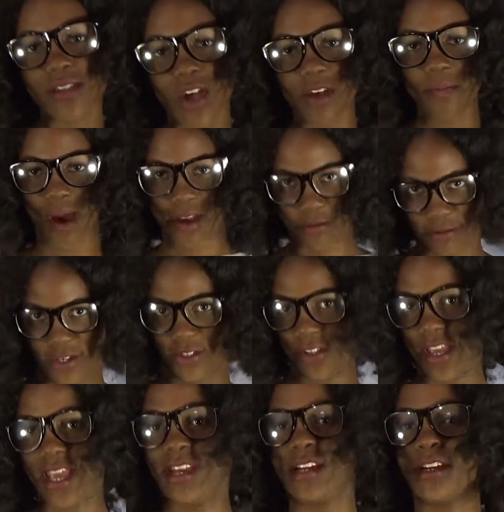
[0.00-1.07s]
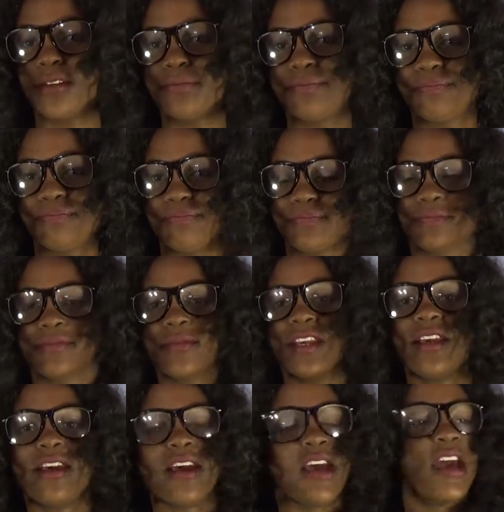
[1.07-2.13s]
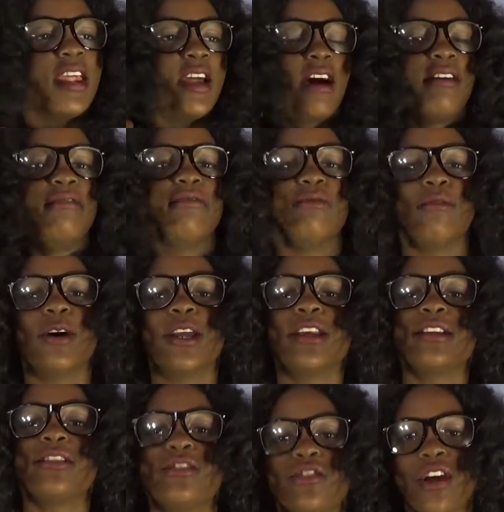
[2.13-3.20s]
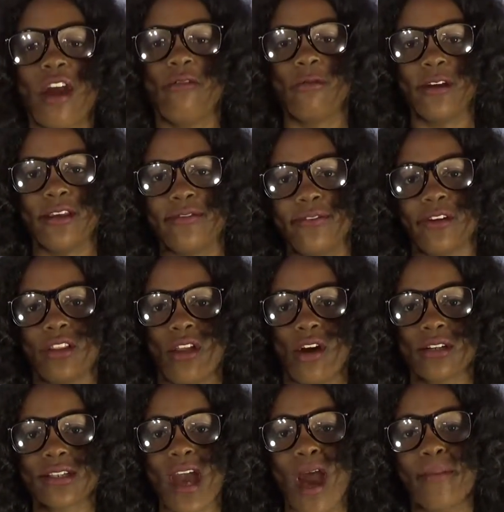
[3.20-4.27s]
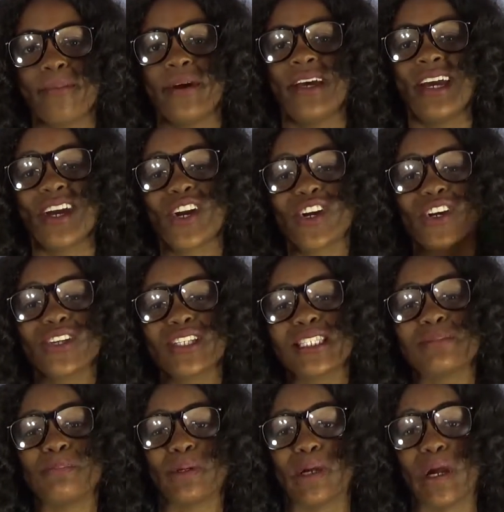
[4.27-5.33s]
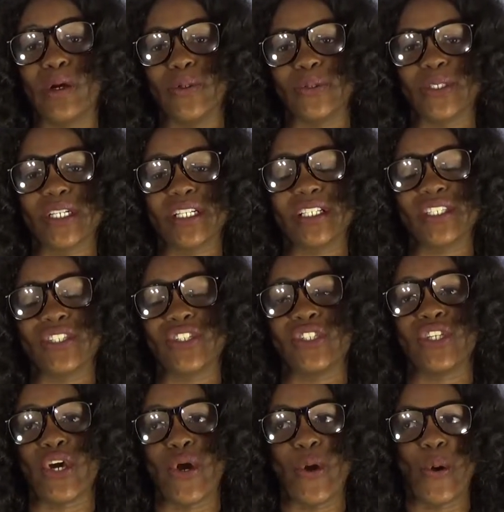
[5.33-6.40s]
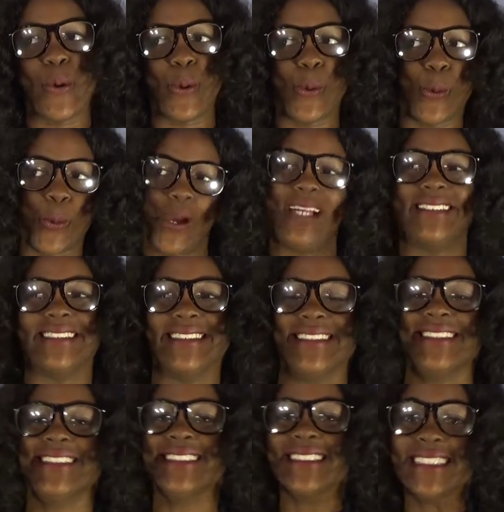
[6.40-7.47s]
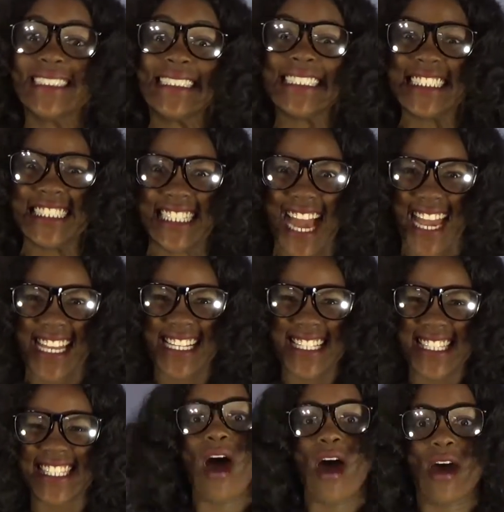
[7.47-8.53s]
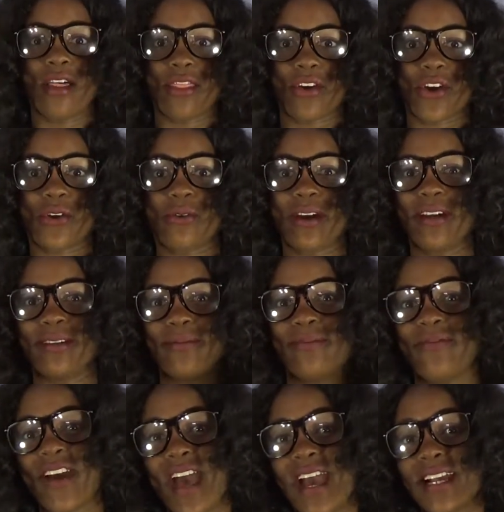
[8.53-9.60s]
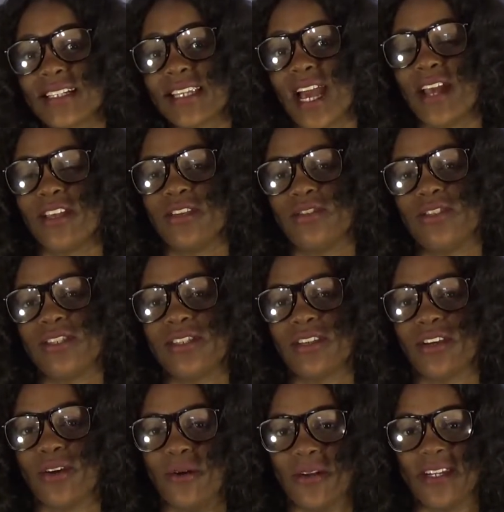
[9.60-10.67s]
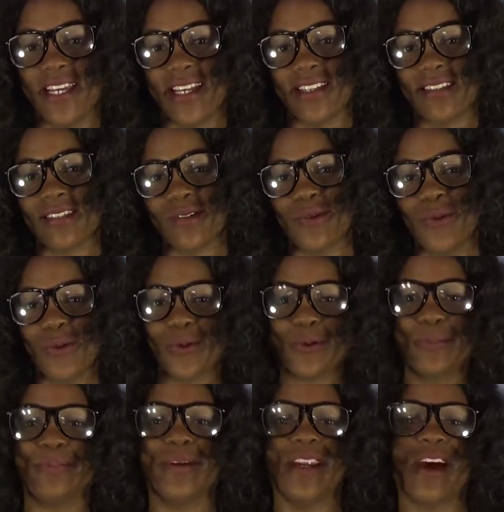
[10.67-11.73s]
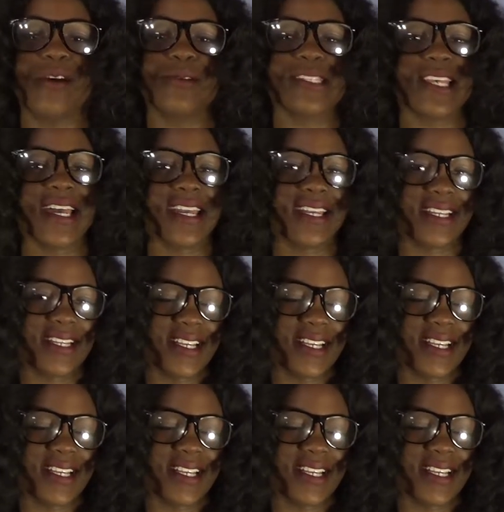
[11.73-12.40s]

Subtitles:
is all my real hair. And I've wanted to try weave for a long time, but a girl's broke. So, yikes. Third random fact, I used to go to dance school, but I was like